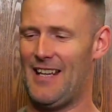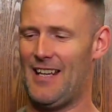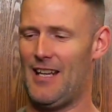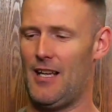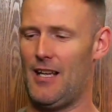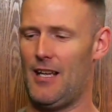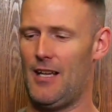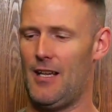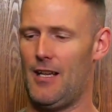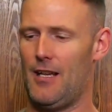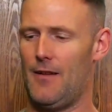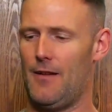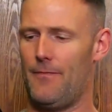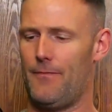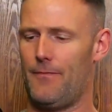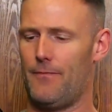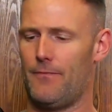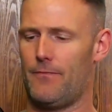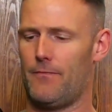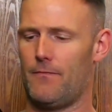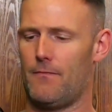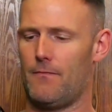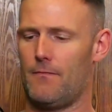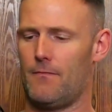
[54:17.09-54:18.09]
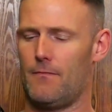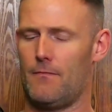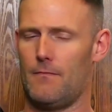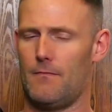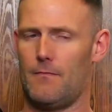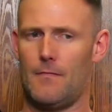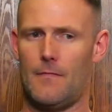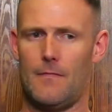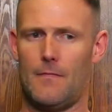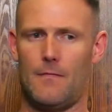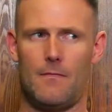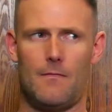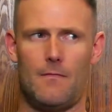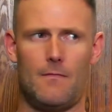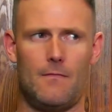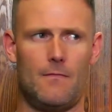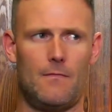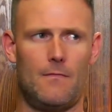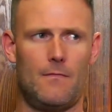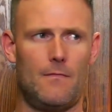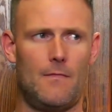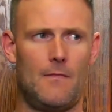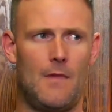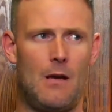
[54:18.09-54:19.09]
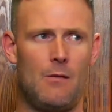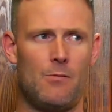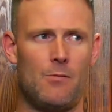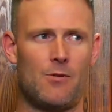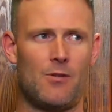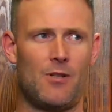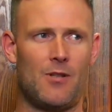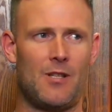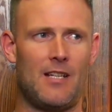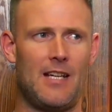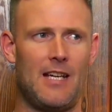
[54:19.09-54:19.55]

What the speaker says: is worth noting. Nice.